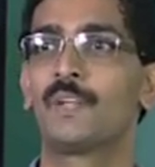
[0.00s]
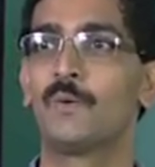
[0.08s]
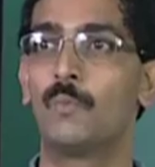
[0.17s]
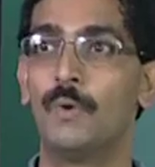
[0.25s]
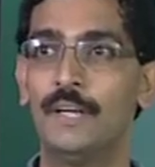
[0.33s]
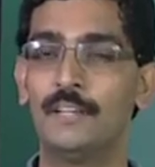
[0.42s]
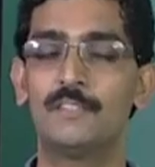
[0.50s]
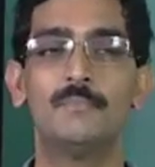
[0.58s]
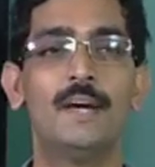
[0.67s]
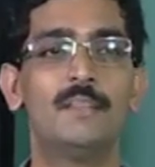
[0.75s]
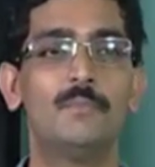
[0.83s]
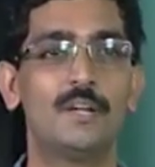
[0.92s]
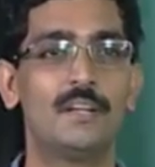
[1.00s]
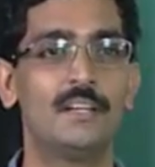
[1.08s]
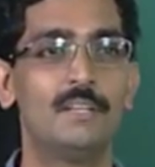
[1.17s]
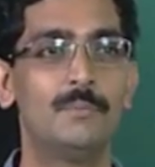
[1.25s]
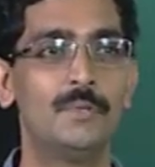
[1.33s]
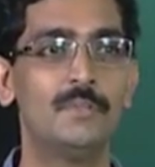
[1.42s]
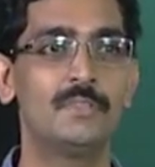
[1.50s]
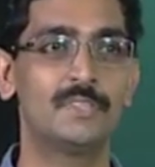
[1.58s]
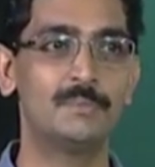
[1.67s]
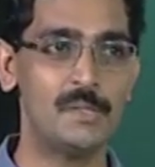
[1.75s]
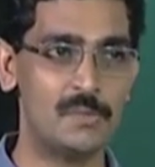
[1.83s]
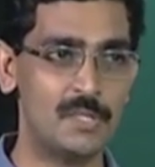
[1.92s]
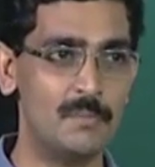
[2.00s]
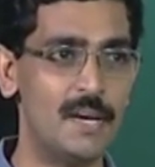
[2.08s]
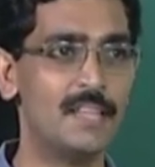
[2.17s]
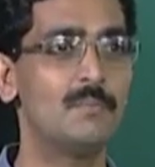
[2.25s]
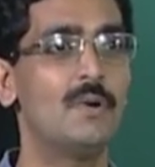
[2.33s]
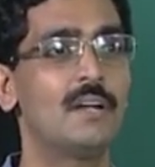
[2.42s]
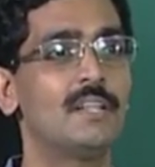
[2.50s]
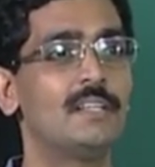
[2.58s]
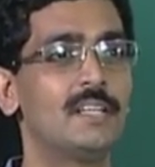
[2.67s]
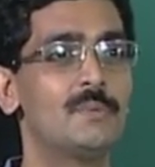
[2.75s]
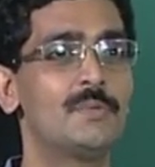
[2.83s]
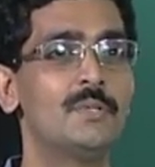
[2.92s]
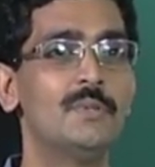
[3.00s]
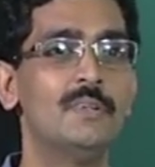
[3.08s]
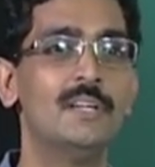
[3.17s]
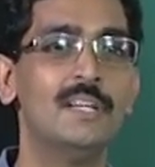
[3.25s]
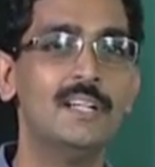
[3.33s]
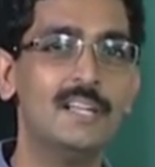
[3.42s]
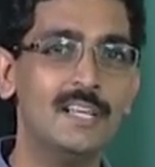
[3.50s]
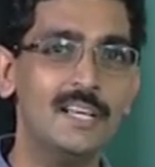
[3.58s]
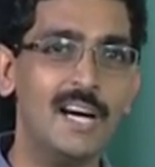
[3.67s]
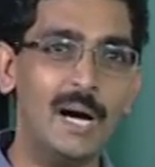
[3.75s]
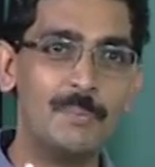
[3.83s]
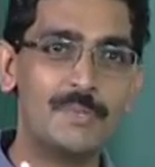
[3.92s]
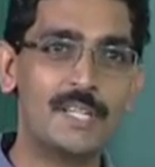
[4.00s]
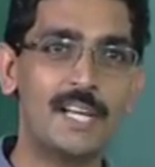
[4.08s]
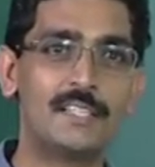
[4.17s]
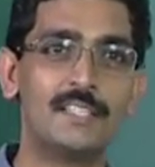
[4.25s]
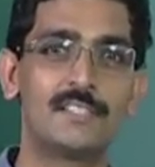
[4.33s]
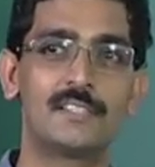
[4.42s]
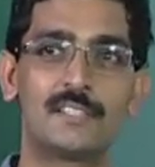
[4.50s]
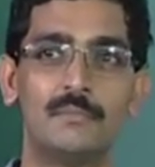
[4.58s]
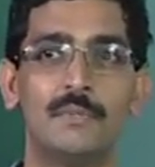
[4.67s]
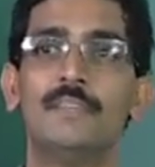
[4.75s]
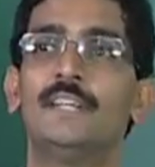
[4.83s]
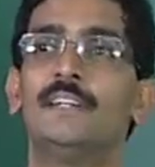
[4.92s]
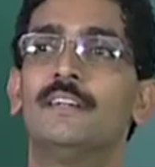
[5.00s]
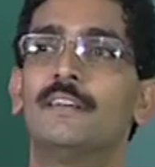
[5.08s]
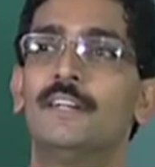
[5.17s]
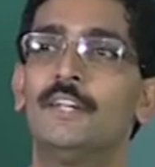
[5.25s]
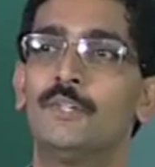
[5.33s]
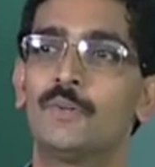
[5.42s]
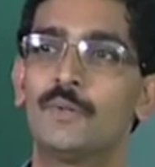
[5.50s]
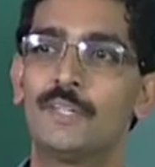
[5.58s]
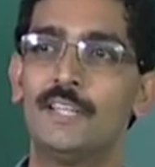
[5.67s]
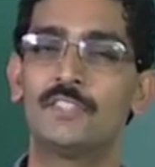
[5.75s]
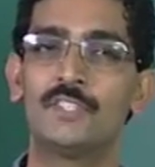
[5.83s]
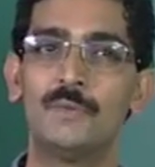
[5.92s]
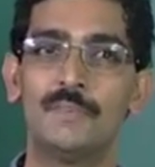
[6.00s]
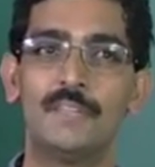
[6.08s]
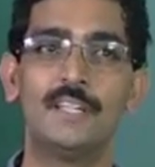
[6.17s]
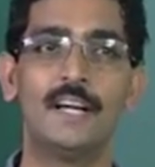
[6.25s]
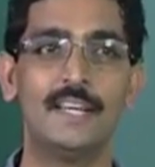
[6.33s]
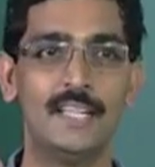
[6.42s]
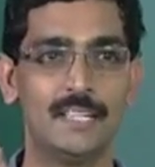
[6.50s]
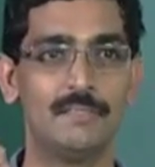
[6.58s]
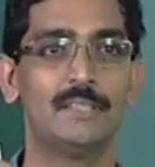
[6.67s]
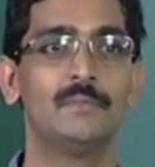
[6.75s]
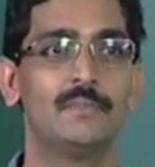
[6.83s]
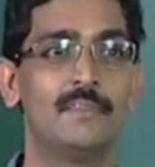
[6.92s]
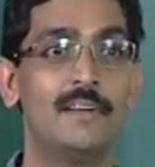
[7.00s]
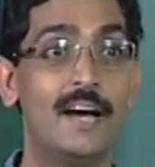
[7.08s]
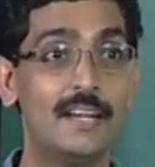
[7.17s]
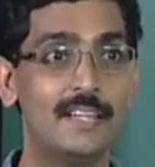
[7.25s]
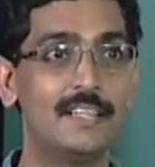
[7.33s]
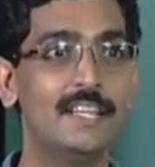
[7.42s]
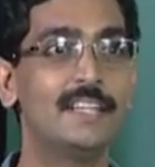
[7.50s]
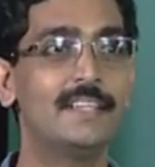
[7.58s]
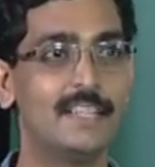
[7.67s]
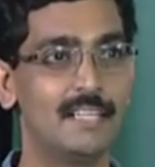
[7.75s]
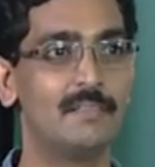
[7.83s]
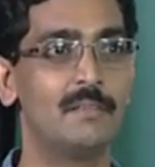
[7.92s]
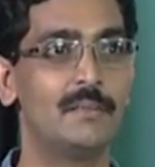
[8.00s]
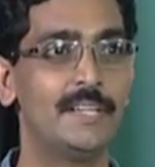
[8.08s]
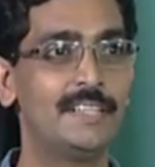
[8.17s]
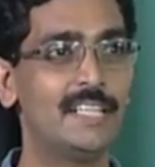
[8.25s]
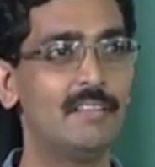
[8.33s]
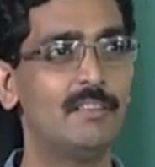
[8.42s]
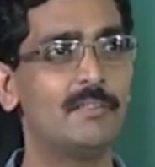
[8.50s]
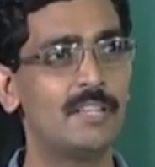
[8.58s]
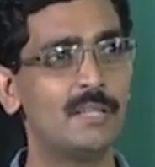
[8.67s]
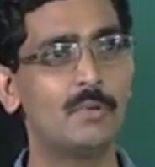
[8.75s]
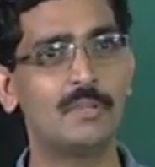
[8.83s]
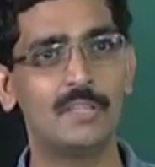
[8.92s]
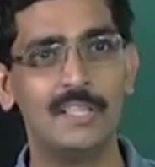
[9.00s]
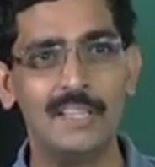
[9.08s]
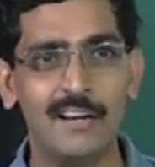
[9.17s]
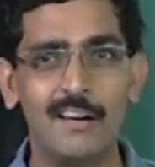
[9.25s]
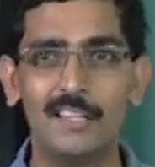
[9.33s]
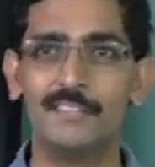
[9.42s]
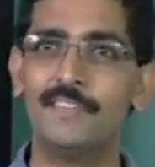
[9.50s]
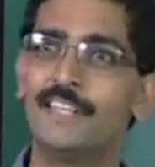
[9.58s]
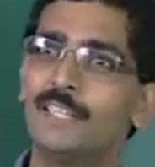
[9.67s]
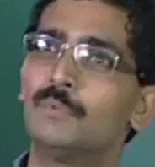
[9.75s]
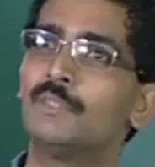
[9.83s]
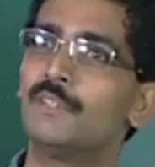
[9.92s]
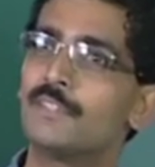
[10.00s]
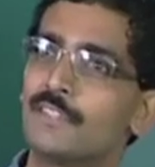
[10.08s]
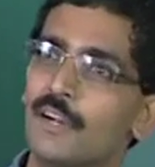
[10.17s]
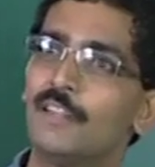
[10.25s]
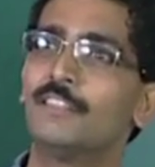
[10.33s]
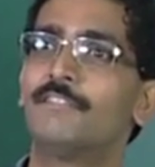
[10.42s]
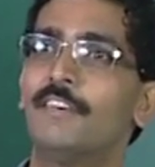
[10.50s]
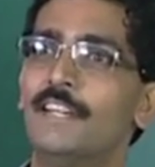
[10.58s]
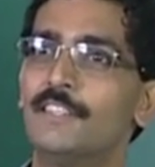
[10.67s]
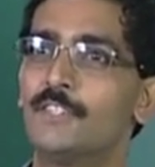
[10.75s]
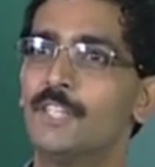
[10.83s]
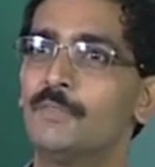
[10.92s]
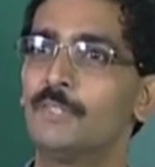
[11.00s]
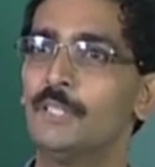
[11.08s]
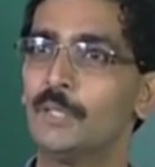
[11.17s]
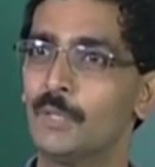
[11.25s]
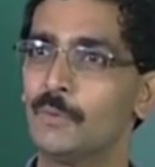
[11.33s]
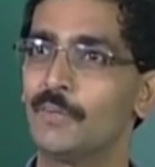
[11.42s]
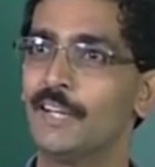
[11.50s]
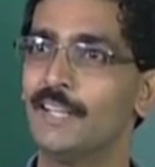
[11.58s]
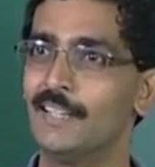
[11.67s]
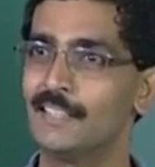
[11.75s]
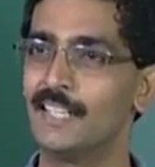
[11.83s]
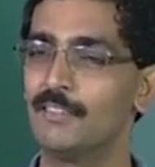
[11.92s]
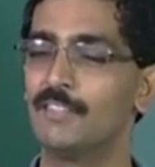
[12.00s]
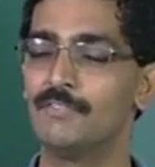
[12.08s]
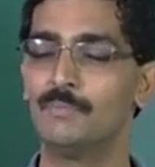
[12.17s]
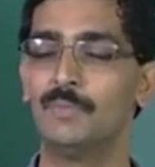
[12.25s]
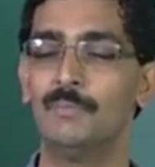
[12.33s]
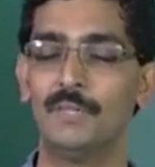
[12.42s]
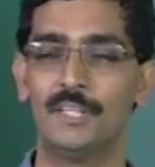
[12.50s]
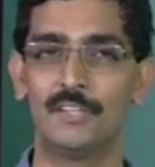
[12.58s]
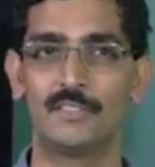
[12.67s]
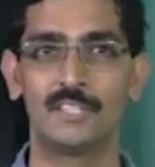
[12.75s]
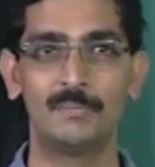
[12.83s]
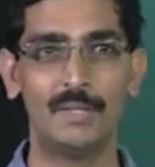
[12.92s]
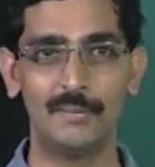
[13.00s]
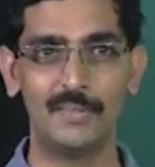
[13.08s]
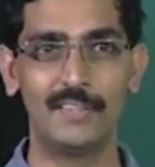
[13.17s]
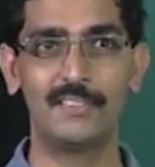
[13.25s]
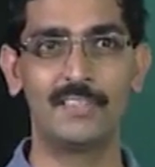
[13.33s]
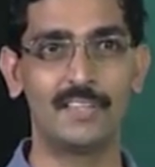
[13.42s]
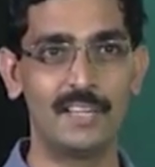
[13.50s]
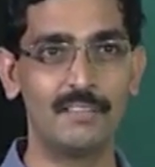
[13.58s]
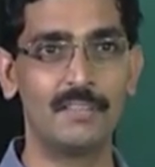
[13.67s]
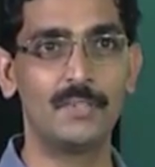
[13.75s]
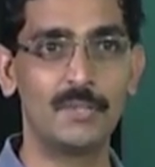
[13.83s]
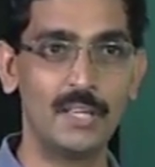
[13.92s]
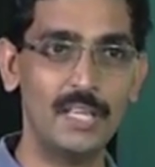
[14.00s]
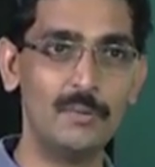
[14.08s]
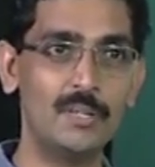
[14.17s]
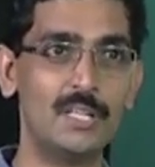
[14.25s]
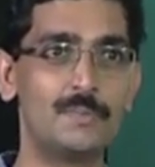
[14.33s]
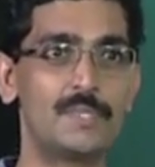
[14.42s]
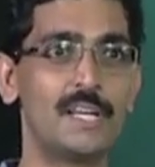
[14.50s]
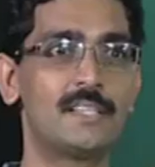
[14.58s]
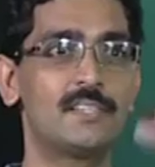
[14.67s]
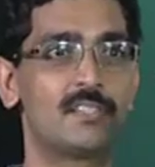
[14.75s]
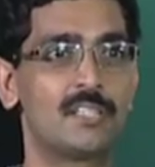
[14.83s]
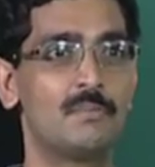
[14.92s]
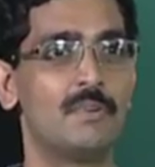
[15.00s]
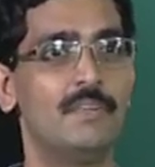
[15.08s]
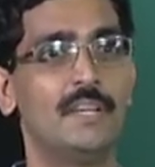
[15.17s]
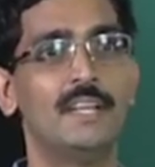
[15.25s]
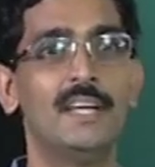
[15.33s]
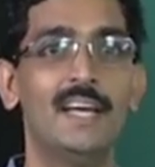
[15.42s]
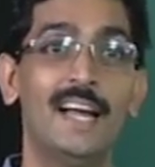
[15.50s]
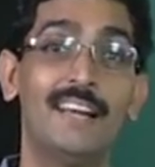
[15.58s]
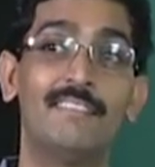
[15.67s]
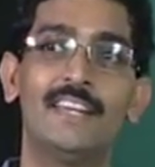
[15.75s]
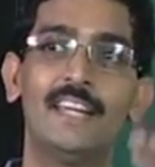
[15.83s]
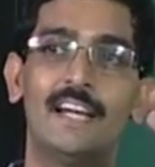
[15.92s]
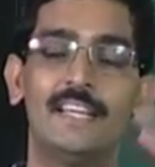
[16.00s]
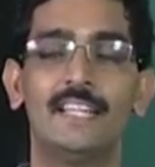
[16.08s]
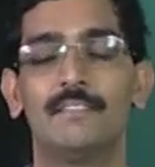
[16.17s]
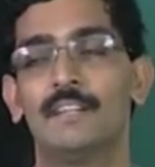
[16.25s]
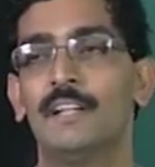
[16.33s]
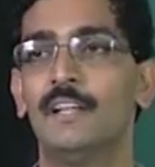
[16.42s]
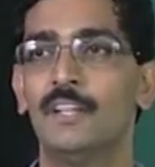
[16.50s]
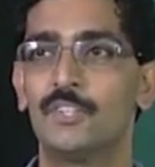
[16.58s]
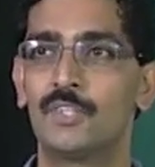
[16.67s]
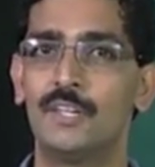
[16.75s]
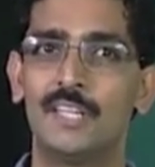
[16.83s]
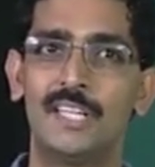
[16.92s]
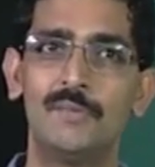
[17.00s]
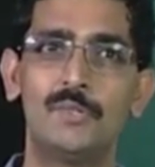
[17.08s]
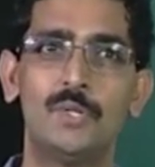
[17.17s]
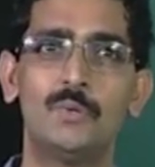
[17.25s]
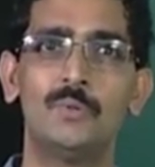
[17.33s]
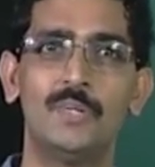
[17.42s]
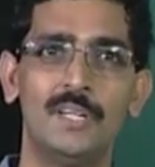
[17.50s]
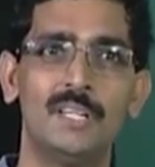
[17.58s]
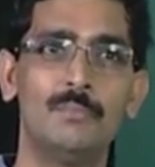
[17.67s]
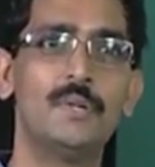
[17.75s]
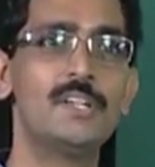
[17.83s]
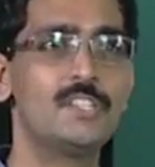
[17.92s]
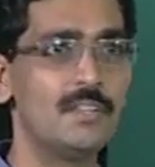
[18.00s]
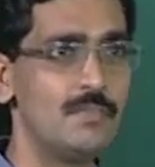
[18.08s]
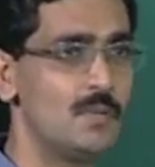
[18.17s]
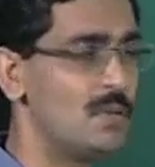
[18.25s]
Why does math model help you? Sometimes the math modeling helps you abstract the system away, right? You are looking at the system at a very high level, not at a detailed level. Detail level, worry about all the variables, all the files that you have to include, right, at the level of implementation. Sometimes that is irrelevant. You really want to abstract the system away at a very high level. So it gives you a bird's eye view